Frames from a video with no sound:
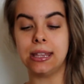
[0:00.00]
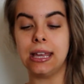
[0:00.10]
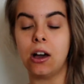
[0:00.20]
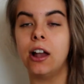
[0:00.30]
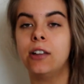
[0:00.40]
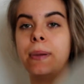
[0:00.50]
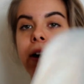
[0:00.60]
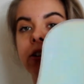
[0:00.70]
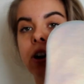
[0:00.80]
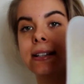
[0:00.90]
the Isle of
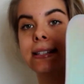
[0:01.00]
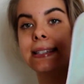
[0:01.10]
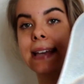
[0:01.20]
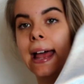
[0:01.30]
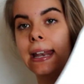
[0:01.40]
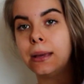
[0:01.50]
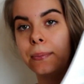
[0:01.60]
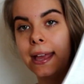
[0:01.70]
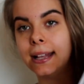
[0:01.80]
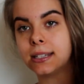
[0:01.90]
Paradise tanning
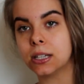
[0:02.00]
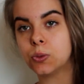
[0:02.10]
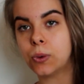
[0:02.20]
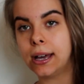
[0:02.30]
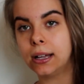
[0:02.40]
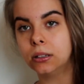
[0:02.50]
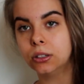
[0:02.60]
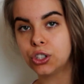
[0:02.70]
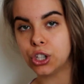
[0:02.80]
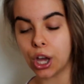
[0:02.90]
mitt as well
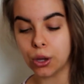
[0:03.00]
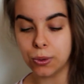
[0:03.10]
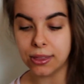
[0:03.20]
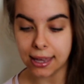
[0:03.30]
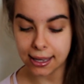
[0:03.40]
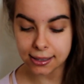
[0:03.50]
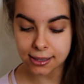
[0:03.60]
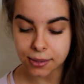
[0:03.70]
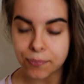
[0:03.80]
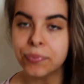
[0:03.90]
to go with
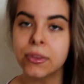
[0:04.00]
it.